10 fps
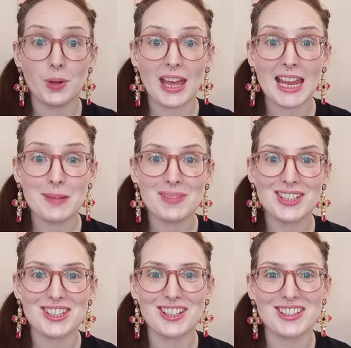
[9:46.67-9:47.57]
But
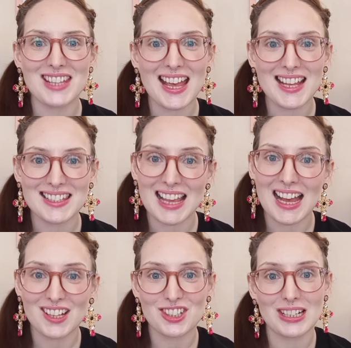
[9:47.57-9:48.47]
Amy's success
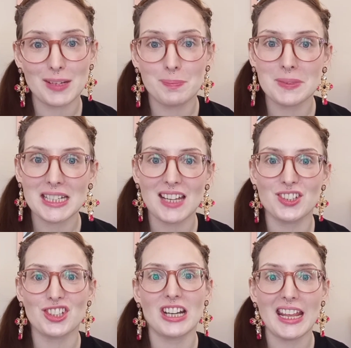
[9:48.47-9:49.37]
actually
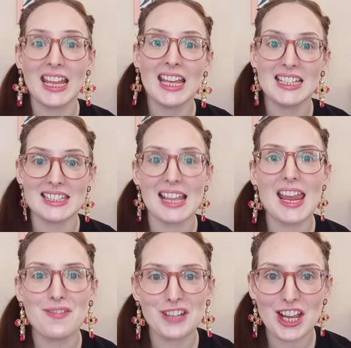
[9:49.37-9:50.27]
potentially
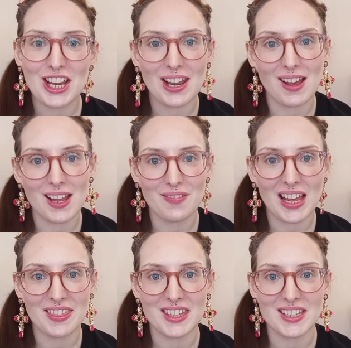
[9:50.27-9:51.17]
saved her life
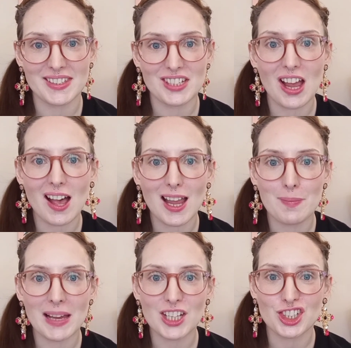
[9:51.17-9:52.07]
at this
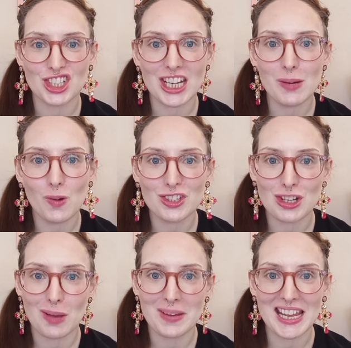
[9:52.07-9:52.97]
time, as she was
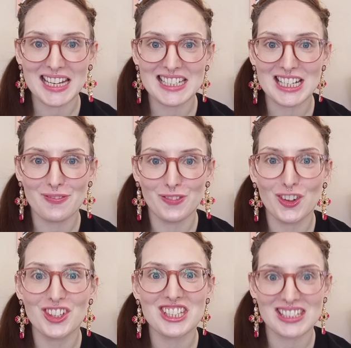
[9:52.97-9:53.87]
nominated
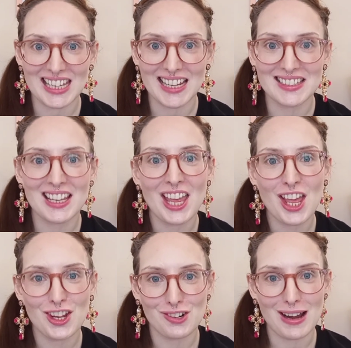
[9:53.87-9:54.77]
for 6
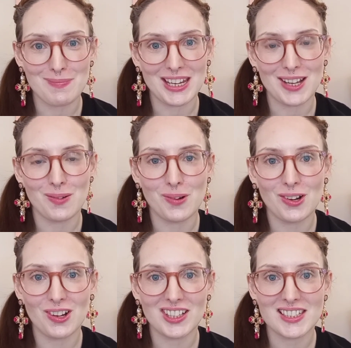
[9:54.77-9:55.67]
Grammy
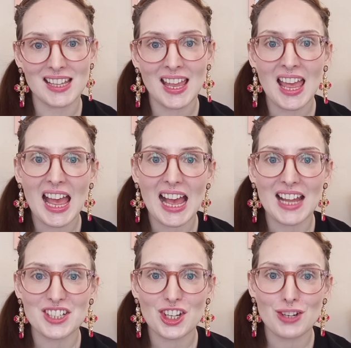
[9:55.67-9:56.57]
Awards.
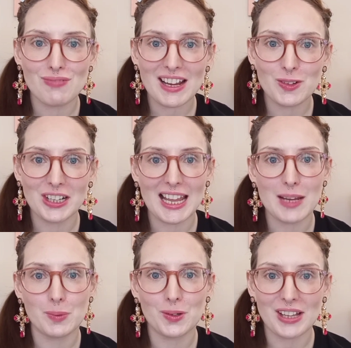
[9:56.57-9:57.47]
and her record
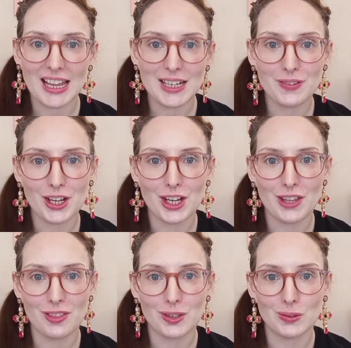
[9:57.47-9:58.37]
label gave
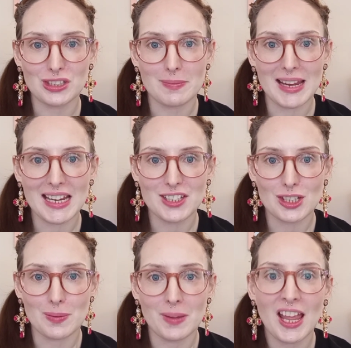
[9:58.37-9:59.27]
her the
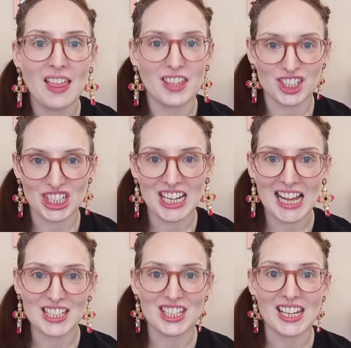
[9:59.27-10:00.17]
ultimatum that she
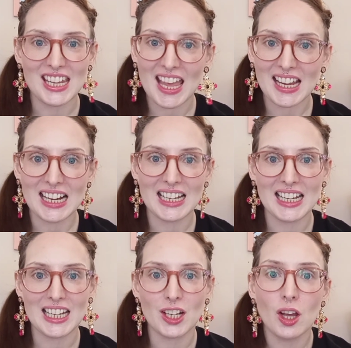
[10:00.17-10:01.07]
had to get
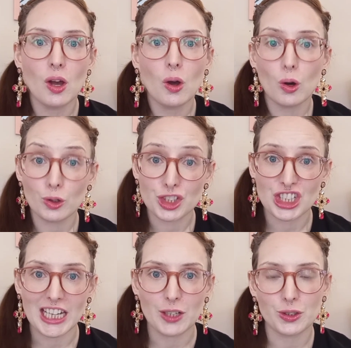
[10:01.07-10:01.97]
clean or
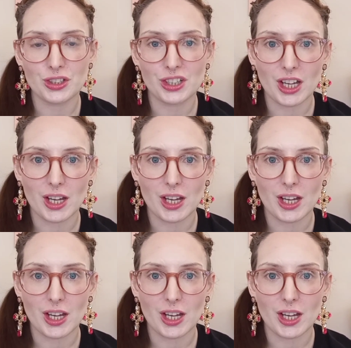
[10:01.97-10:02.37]
she couldn't